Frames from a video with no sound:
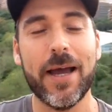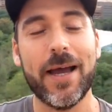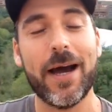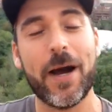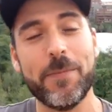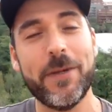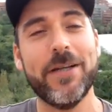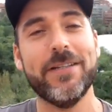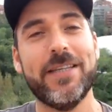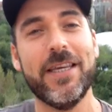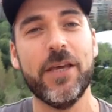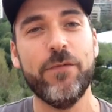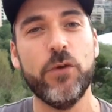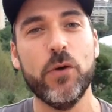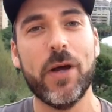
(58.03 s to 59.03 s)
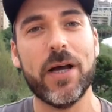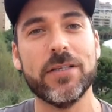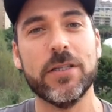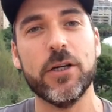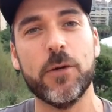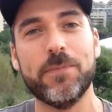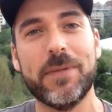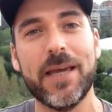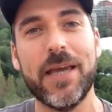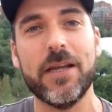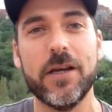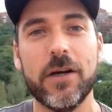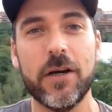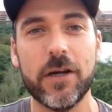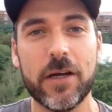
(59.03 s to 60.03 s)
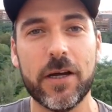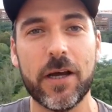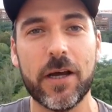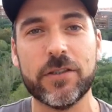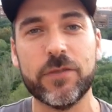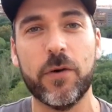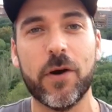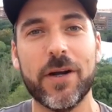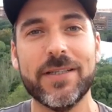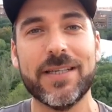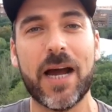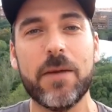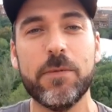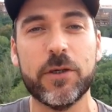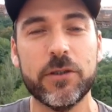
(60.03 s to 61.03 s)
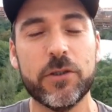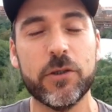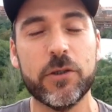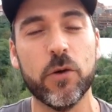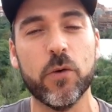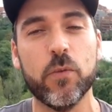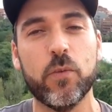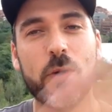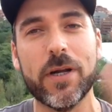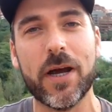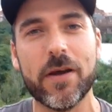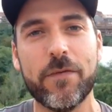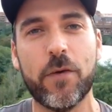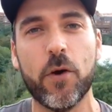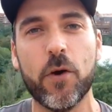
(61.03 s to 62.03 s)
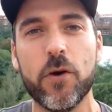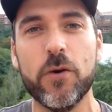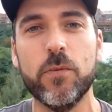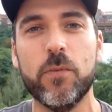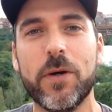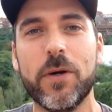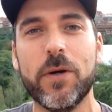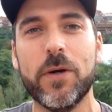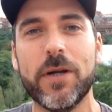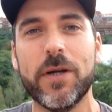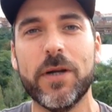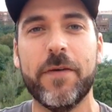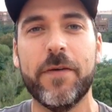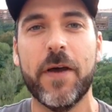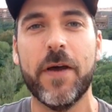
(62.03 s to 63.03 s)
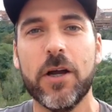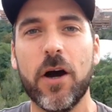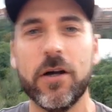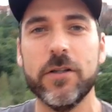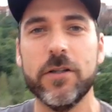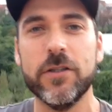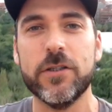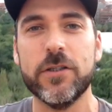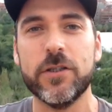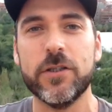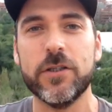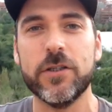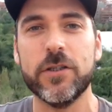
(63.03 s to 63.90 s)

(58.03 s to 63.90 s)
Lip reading: I'm here to give you guys an update as far as I'm concerned, or what I've heard, what I've gotten to know over